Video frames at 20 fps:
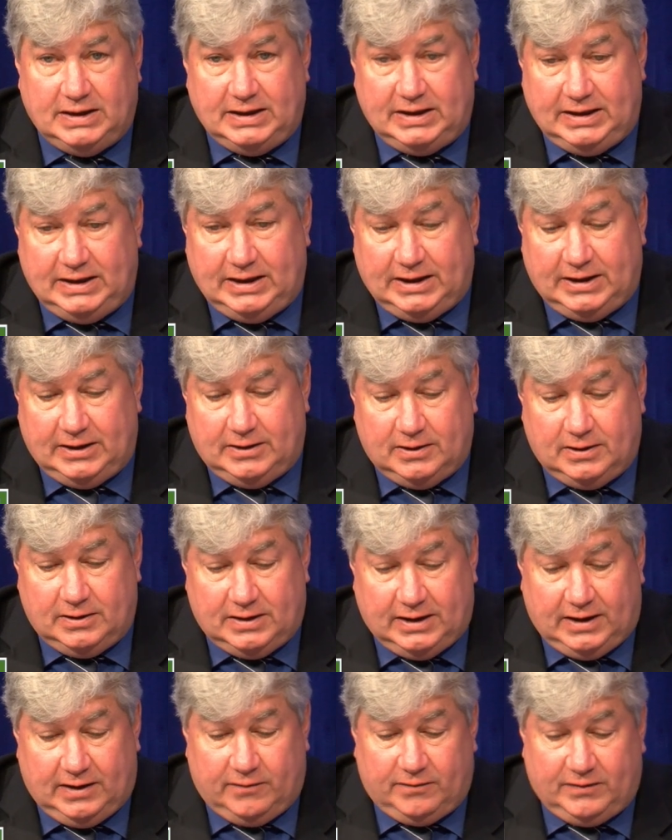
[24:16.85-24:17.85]
And
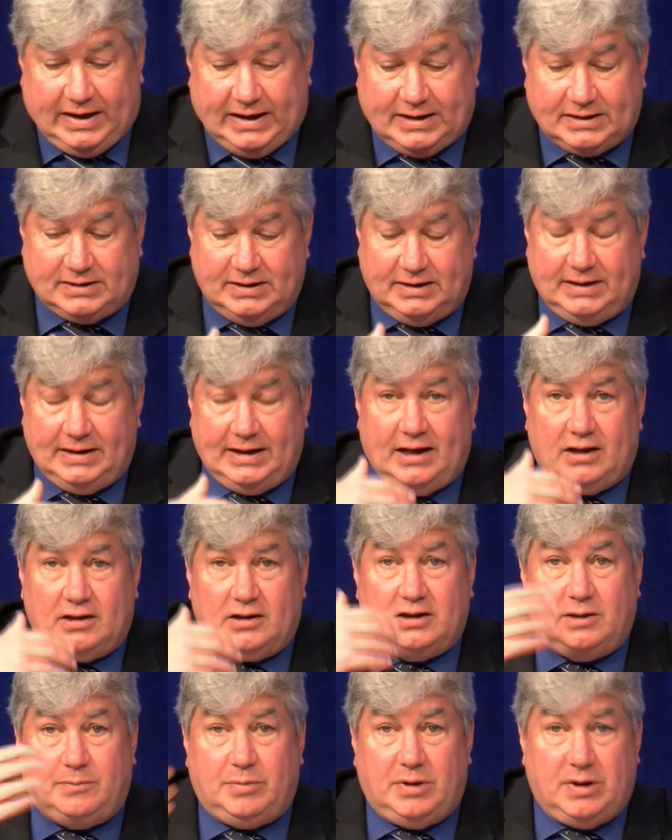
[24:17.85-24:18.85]
they are vaccinating
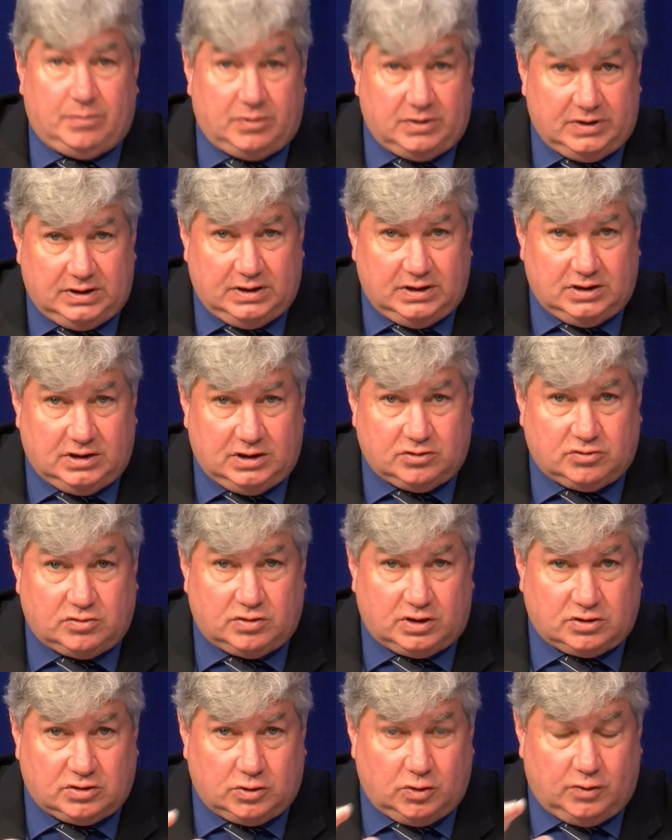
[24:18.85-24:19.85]
elderly people in the
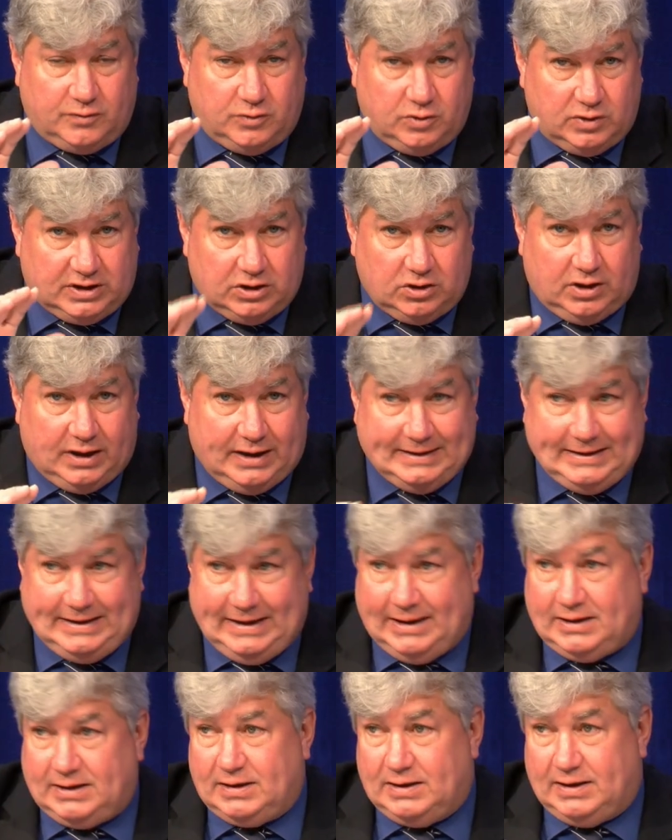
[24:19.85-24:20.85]
district. So if you cannot
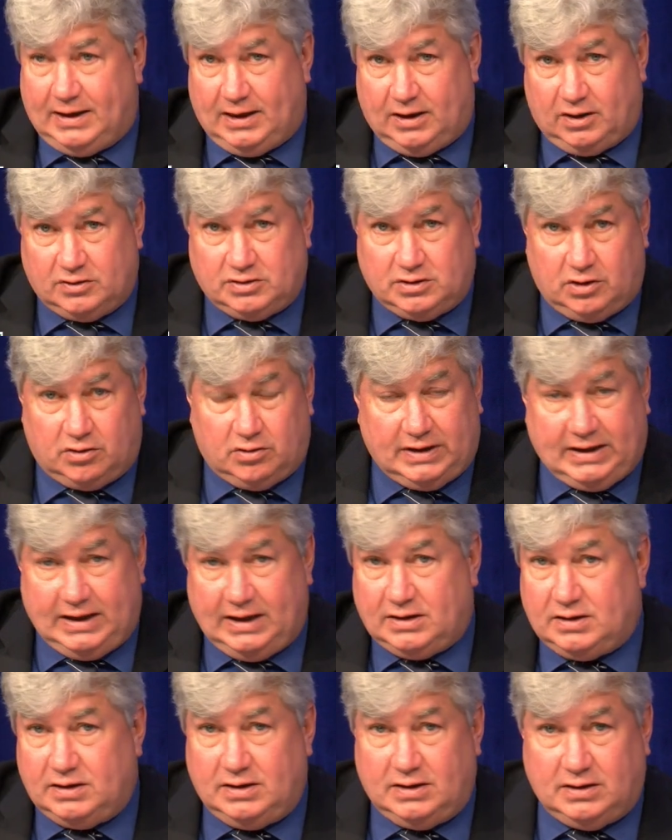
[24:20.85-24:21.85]
get to the health center or
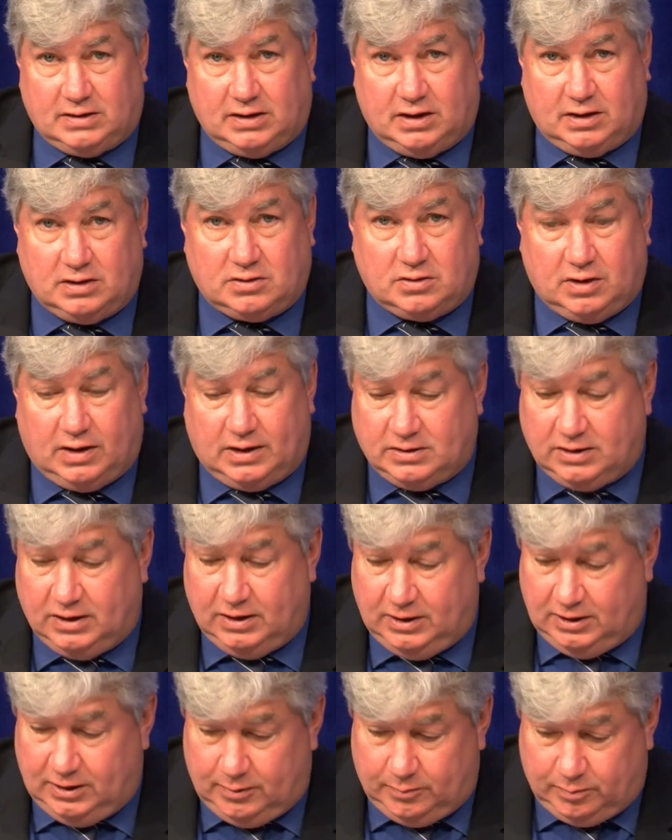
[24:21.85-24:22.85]
get to these other sites,
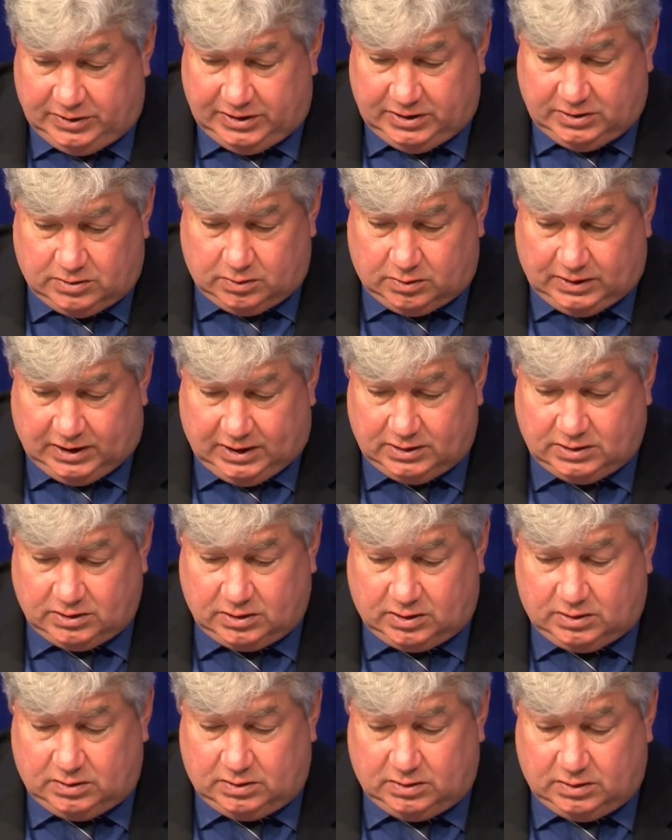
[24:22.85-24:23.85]
please don't
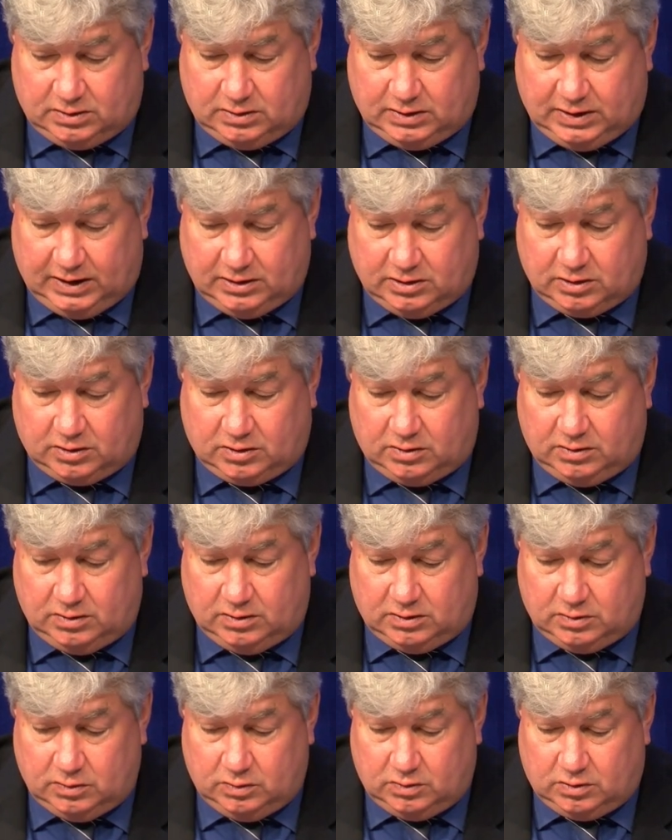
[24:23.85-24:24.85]
hesitate to,
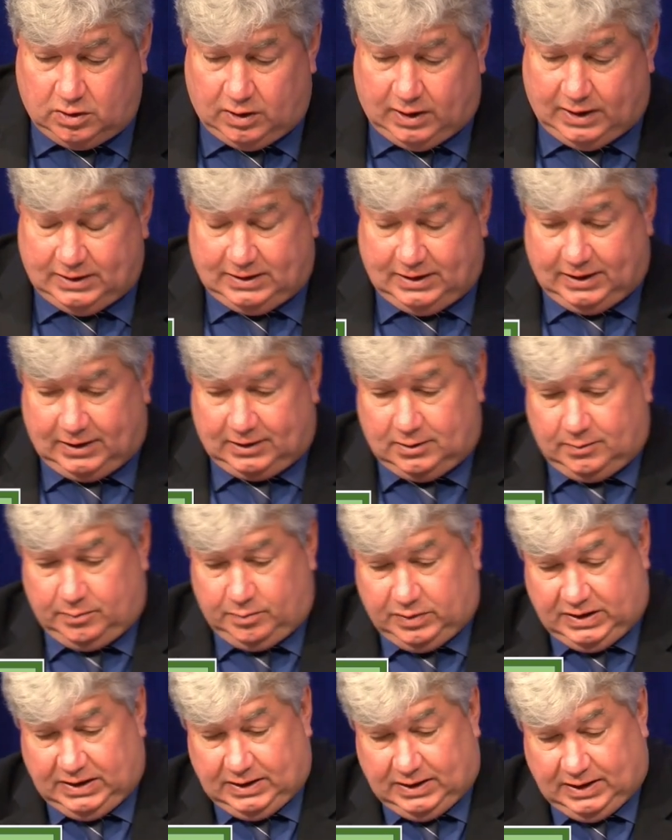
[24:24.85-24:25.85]
to contact the
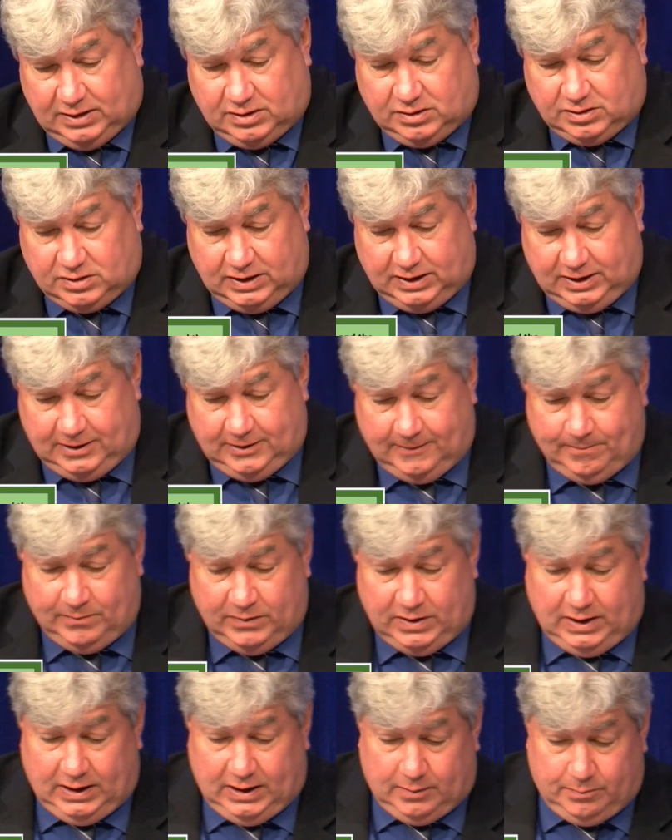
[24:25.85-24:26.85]
BNHC
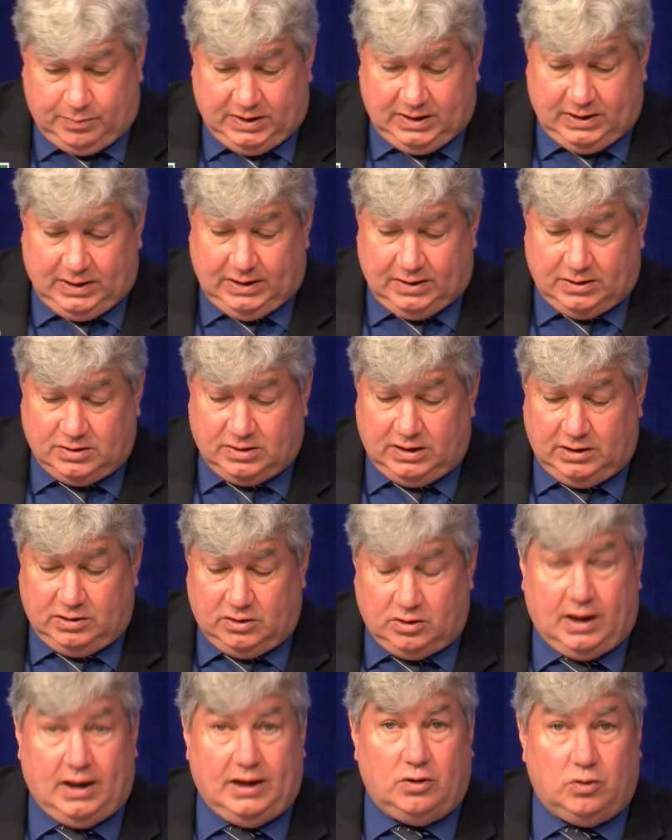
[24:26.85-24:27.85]
at
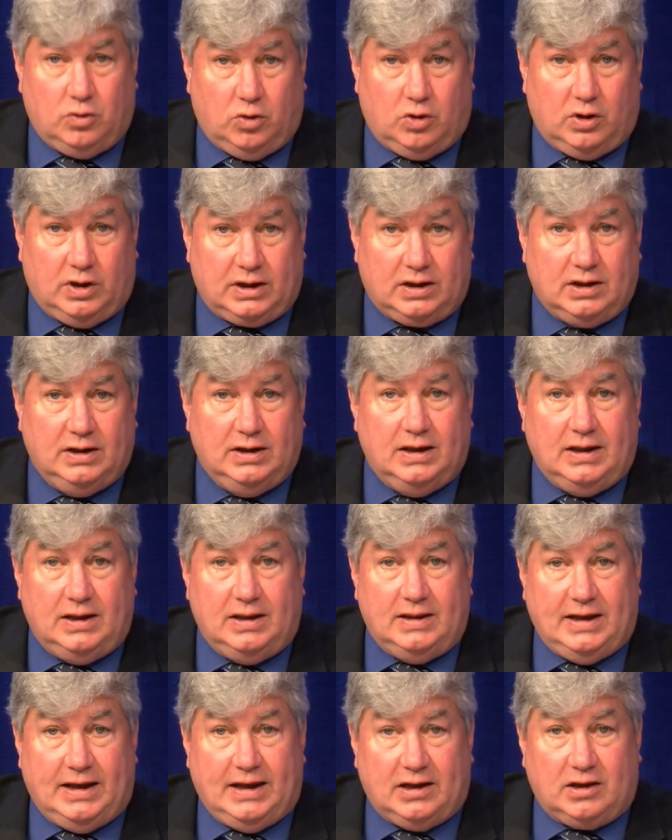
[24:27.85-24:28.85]
bnhc.org.
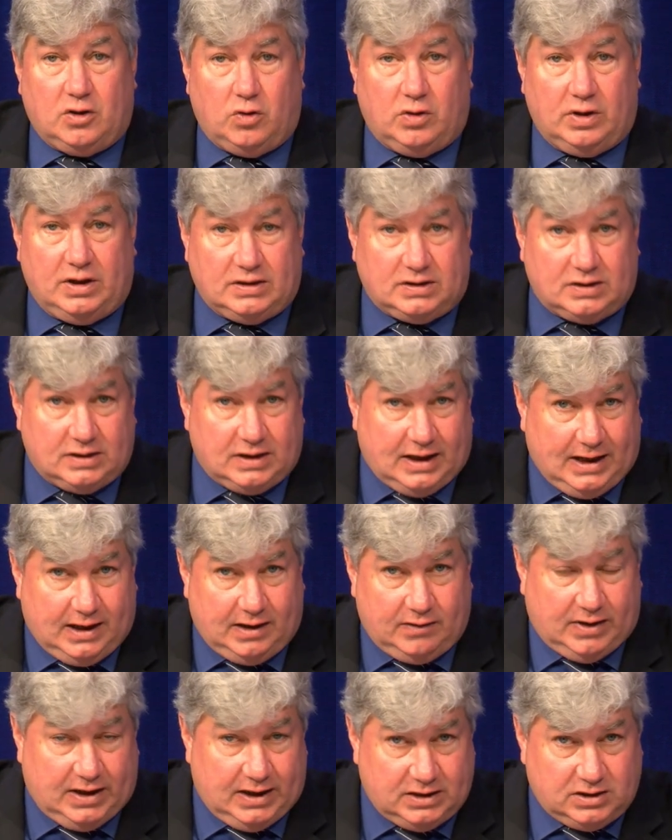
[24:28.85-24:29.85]
They are going into the high
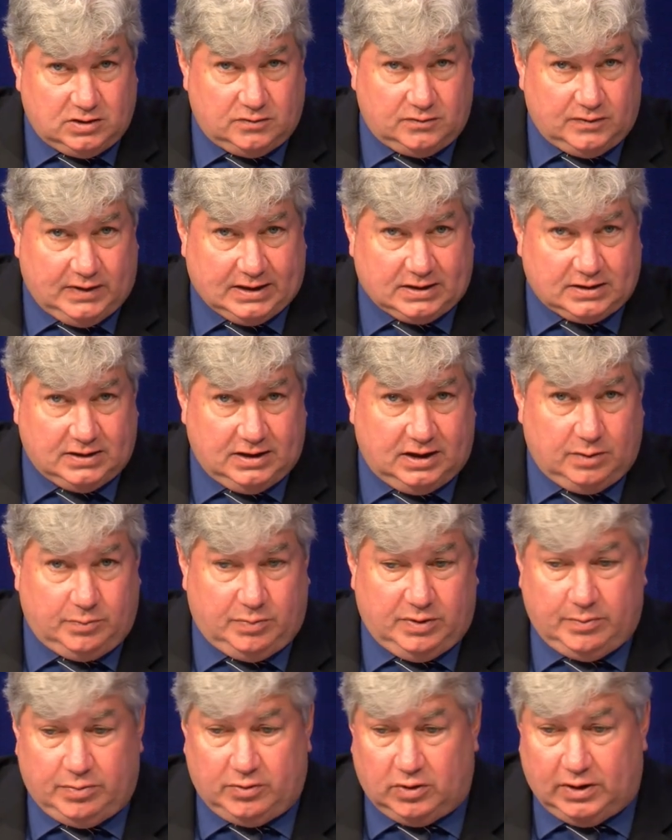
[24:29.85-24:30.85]
rises, vaccinating
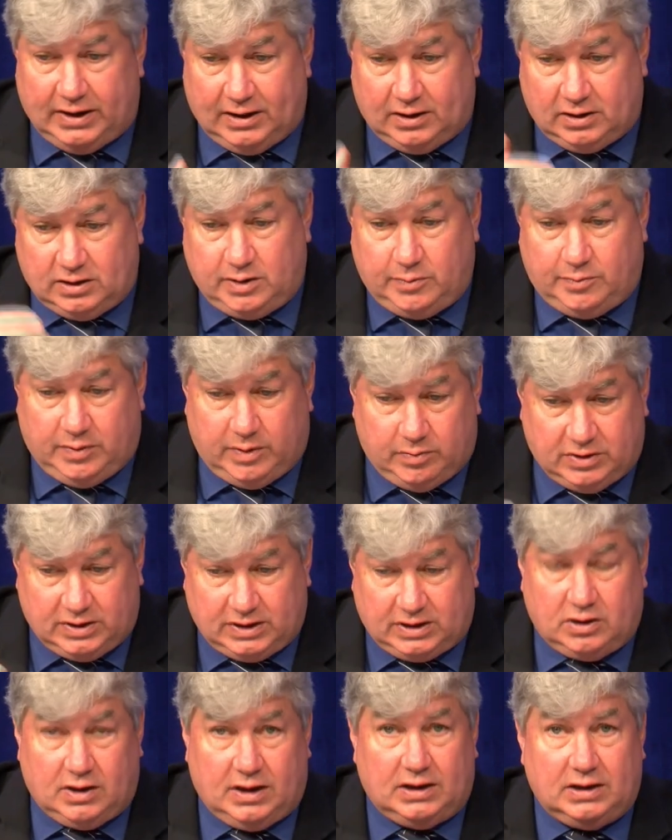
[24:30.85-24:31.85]
people, elderly people that
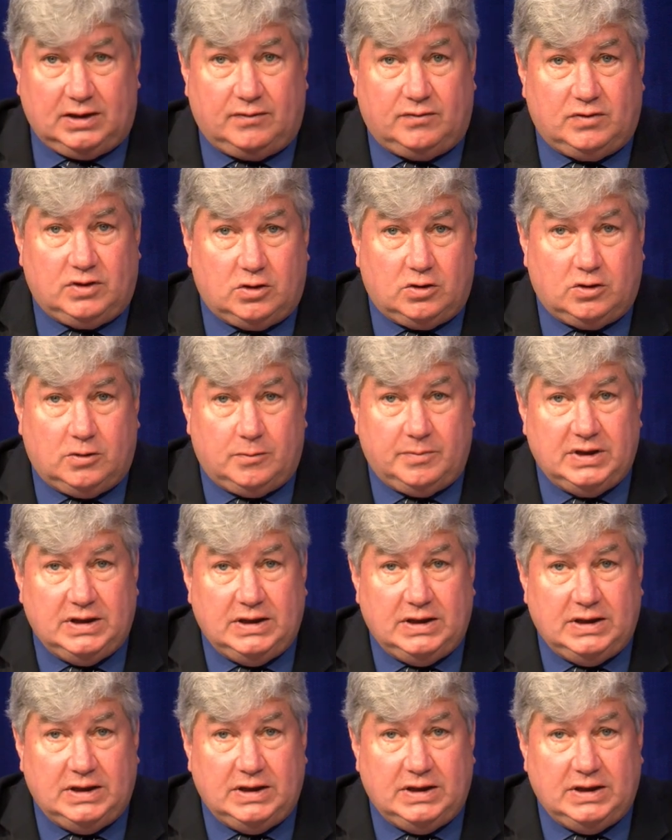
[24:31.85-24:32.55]
cannot leave their home.